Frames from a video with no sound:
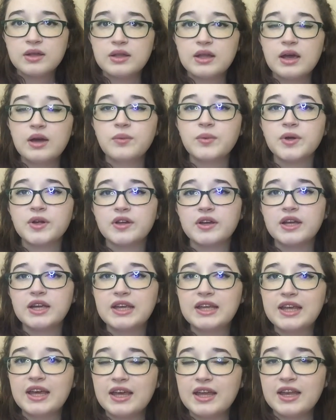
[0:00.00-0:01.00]
Now we're gonna
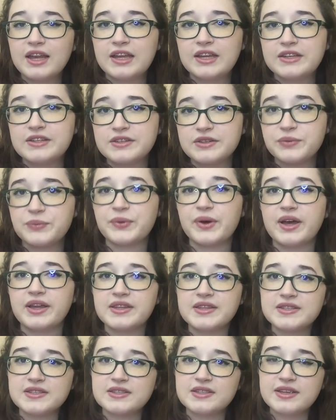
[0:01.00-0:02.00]
get into why
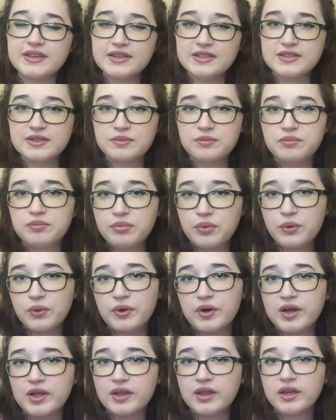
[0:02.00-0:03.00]
this isn't boring.